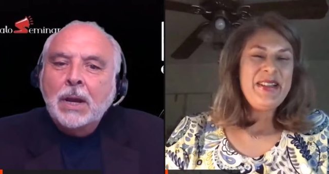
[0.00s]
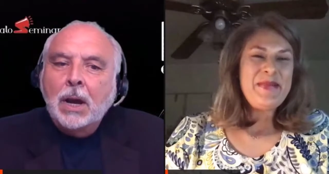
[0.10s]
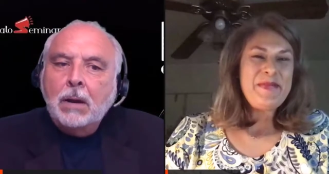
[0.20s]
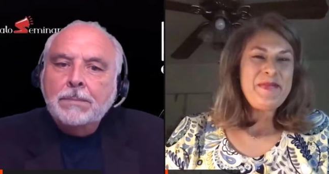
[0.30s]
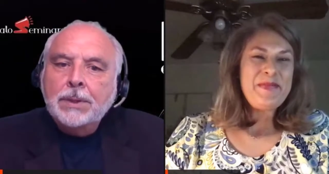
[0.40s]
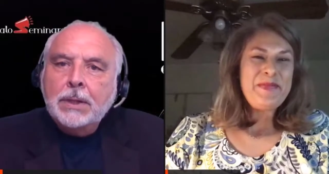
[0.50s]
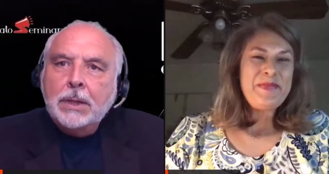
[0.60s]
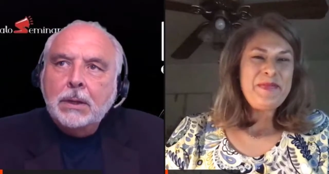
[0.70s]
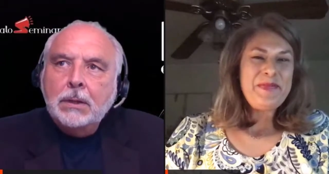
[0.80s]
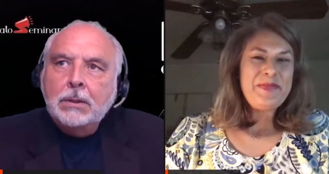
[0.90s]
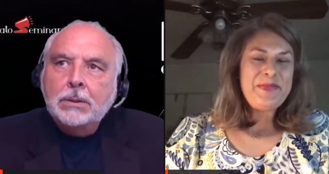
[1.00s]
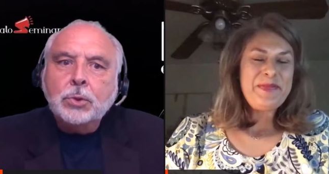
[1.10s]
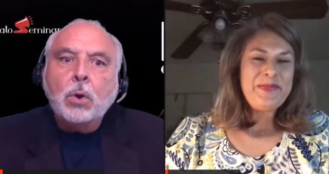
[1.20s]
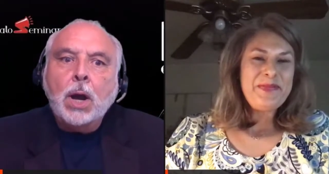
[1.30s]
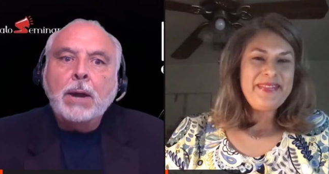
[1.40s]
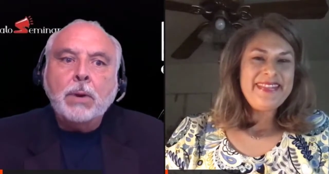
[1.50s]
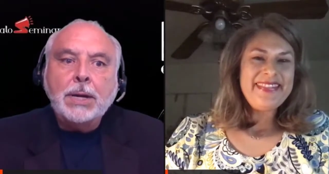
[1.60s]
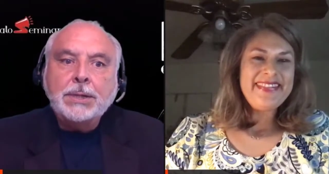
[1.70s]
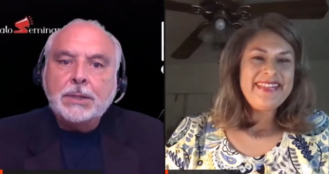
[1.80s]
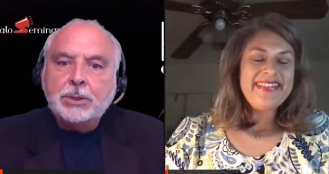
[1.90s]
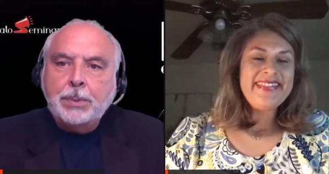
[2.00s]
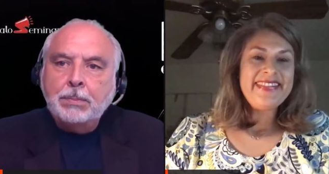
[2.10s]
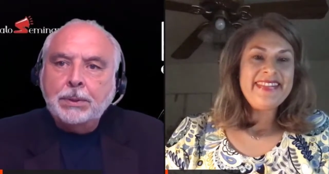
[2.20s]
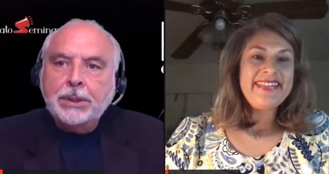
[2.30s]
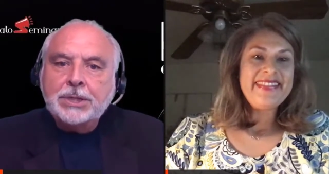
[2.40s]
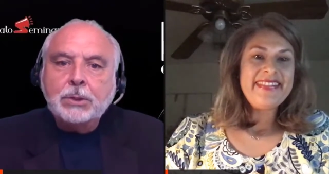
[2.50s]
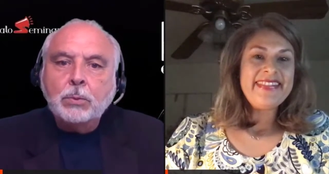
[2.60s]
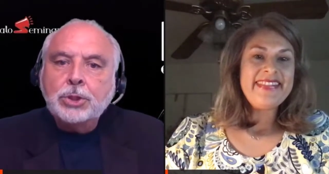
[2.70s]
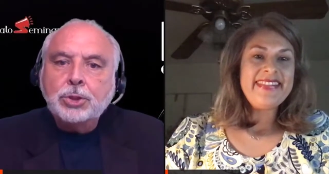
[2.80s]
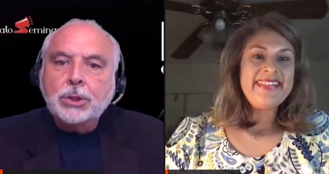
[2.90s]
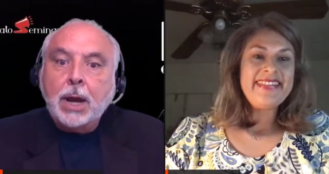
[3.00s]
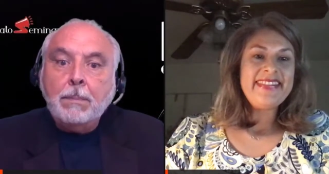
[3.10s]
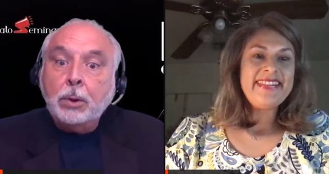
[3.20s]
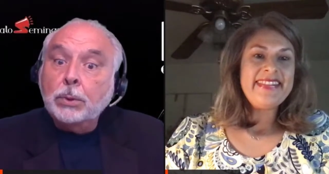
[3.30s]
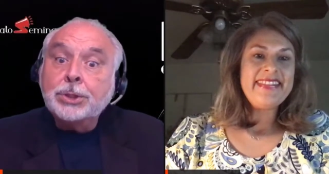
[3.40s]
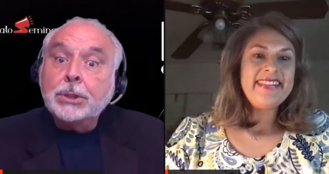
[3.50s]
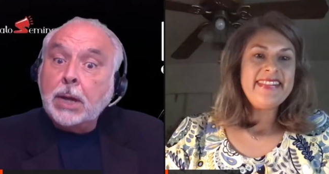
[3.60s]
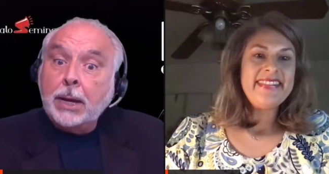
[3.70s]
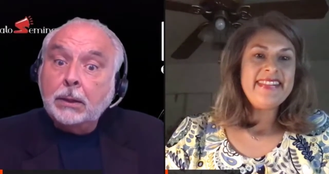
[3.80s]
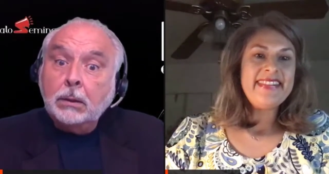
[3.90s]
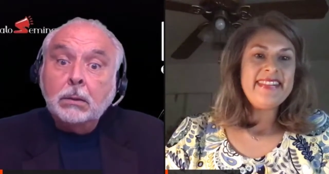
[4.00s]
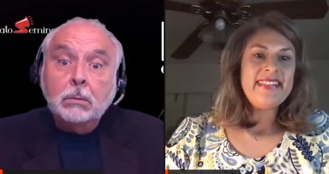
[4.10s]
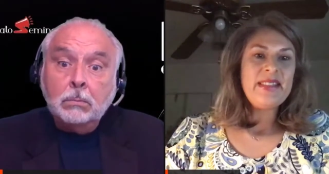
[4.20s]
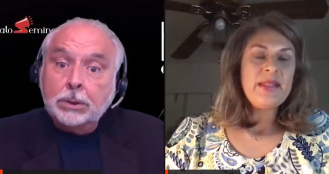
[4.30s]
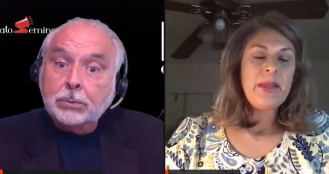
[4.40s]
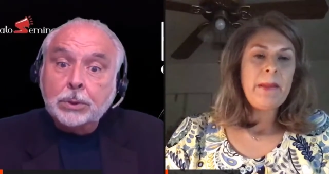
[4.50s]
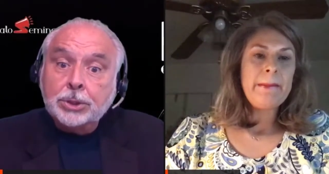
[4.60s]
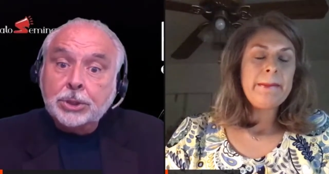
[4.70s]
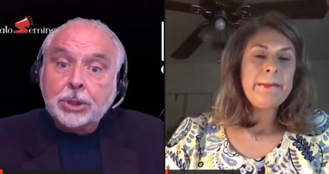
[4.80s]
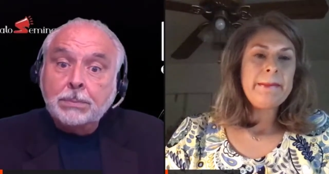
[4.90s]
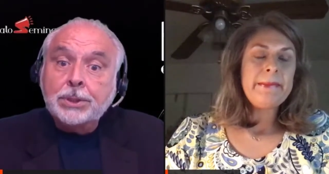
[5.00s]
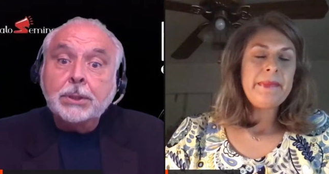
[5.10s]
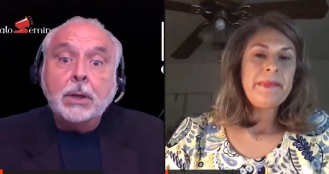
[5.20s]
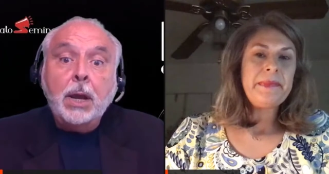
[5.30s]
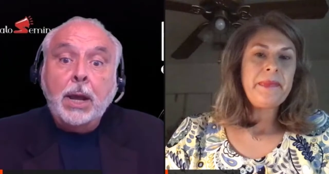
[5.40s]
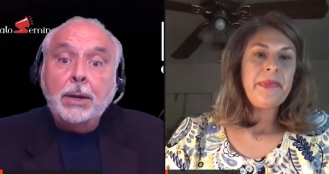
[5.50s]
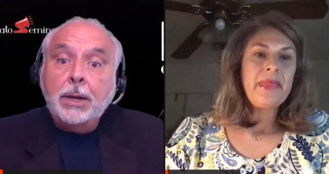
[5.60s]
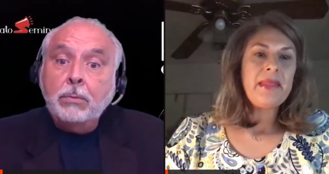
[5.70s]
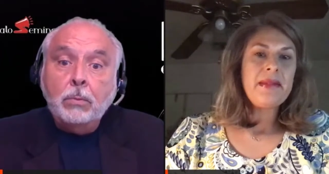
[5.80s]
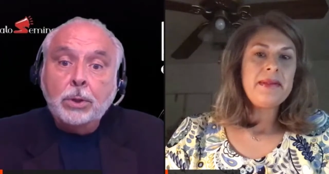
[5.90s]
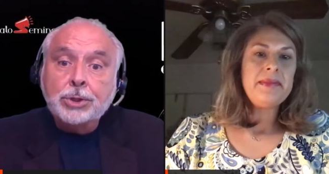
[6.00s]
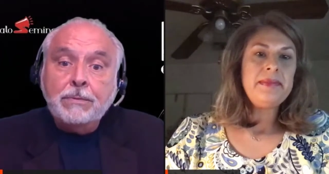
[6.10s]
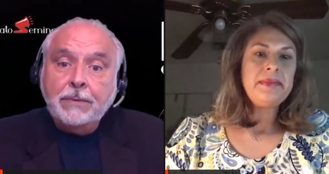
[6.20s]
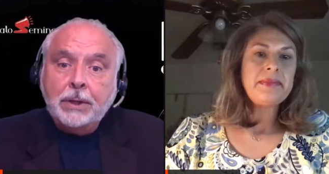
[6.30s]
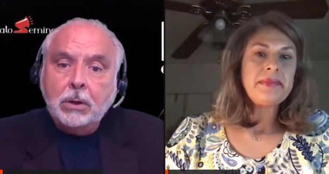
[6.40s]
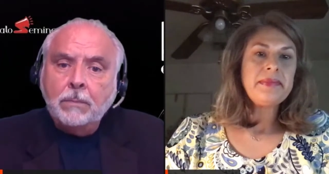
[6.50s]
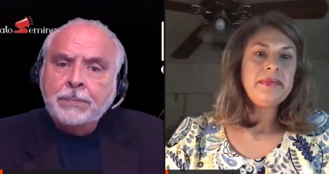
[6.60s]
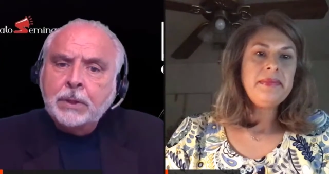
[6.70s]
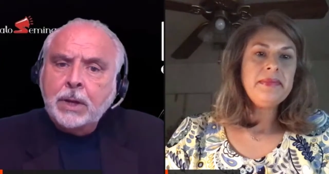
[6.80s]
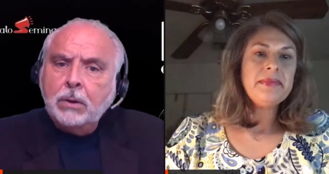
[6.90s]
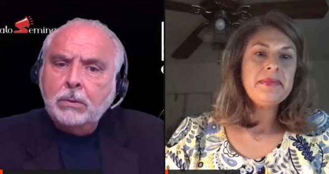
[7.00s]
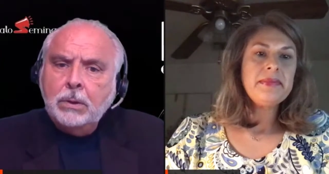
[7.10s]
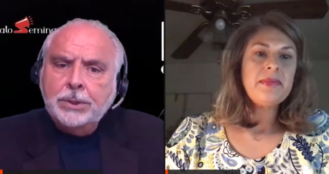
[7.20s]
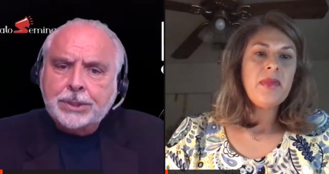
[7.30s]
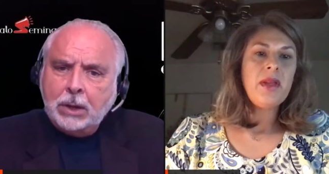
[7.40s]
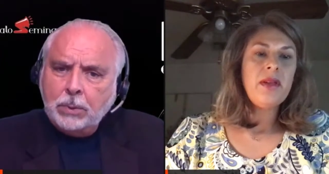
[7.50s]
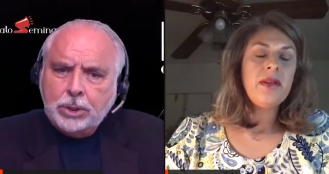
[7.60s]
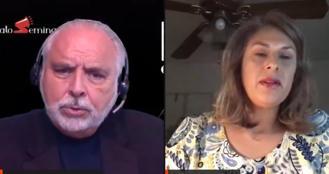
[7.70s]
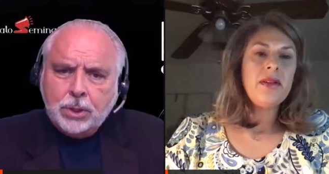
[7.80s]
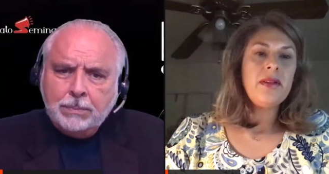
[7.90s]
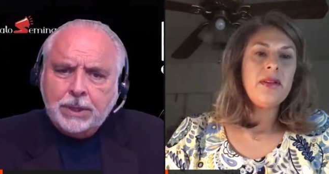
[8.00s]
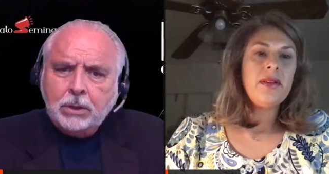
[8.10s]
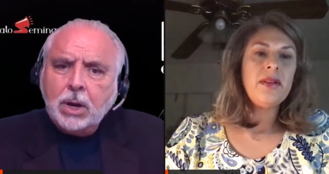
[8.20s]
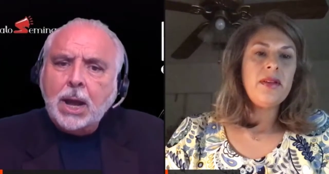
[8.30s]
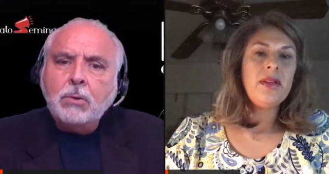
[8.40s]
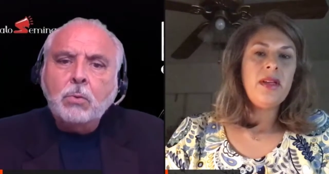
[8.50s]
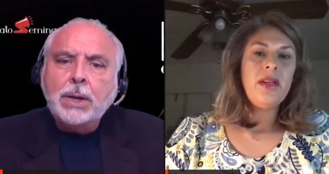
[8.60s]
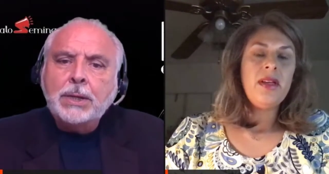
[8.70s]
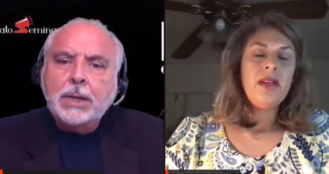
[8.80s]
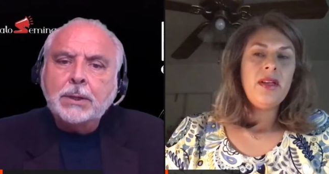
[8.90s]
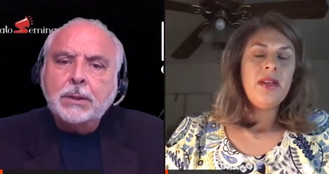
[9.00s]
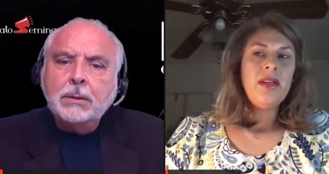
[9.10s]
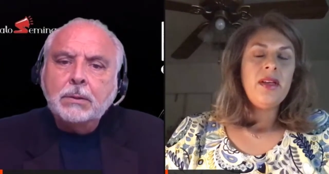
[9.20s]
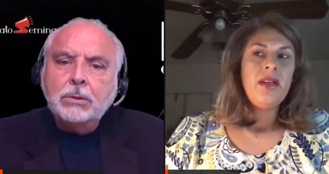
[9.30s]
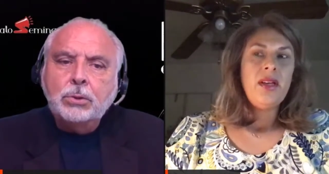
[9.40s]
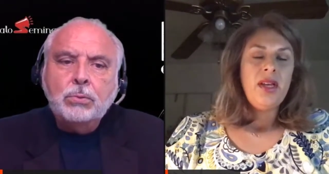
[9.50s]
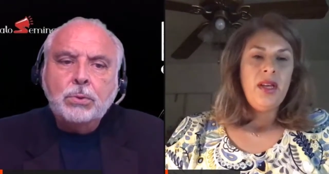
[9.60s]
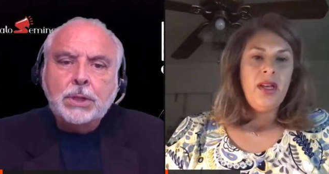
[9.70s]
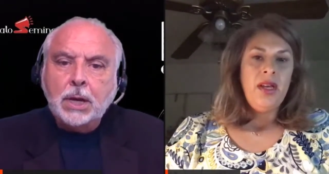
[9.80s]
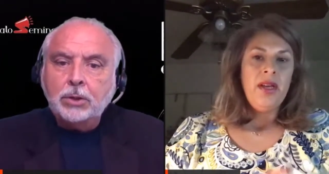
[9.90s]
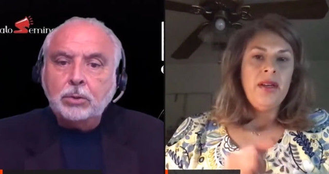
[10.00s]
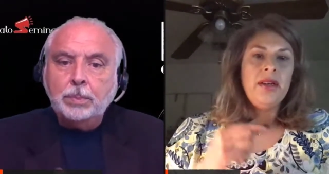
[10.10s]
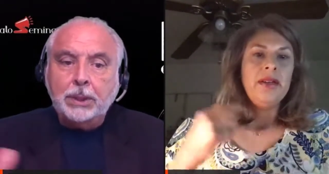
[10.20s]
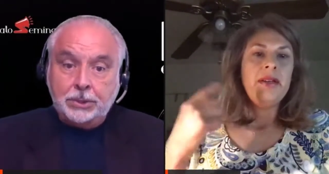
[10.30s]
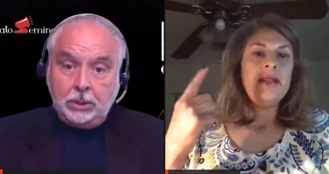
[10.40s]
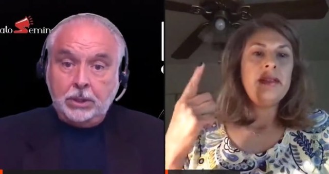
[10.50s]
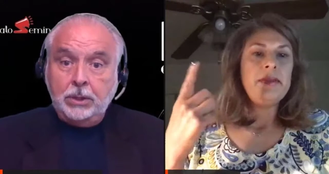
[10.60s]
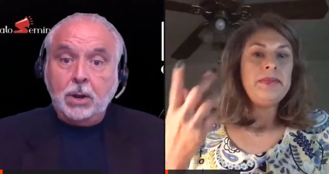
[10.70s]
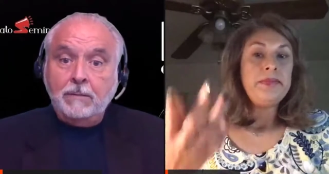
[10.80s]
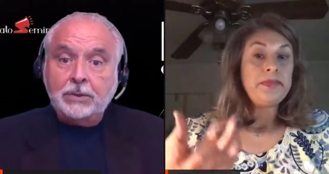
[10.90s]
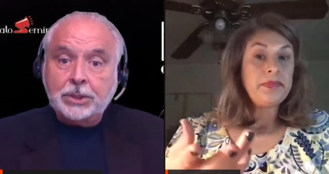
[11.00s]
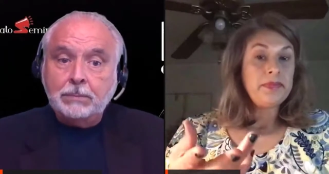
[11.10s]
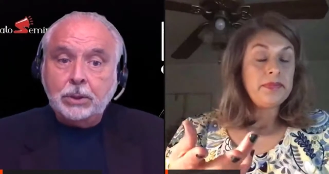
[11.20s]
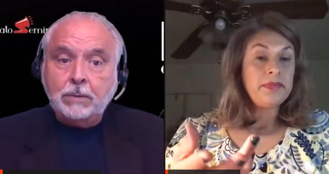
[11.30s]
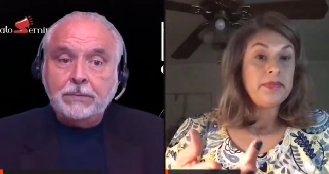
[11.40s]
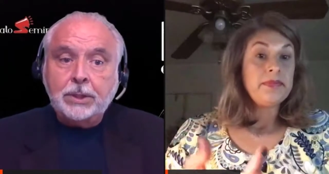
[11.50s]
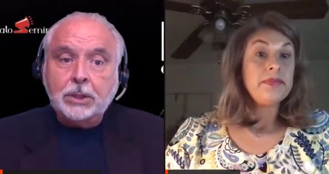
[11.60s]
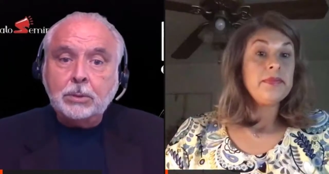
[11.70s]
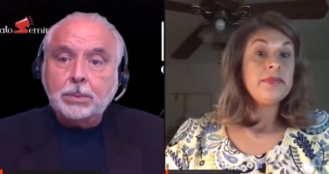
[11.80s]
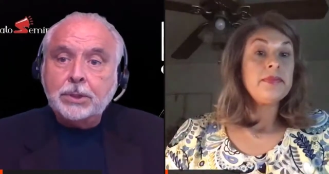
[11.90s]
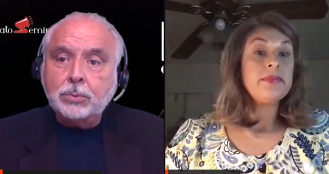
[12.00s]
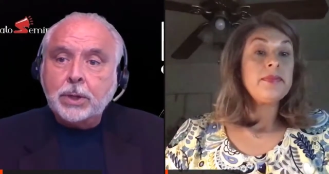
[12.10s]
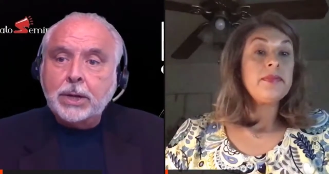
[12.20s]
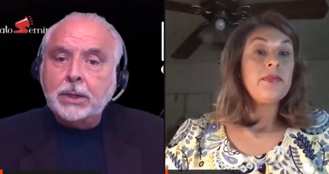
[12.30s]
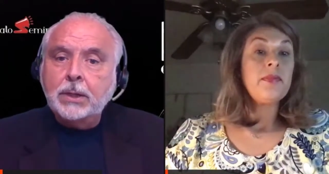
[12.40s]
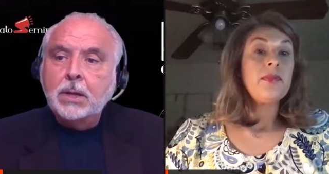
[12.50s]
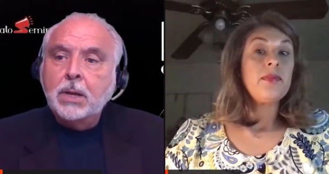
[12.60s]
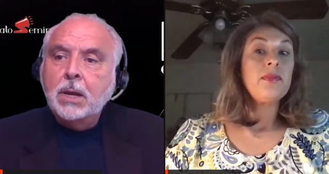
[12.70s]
Speaker 1: um, so I write to these people and they say, What's your topic? What's the title? What, what's the subject? And where's your video? Now, is that where you come in or how do I get to the other place? Uh, you know, obviously, I'm looking for the other place where I can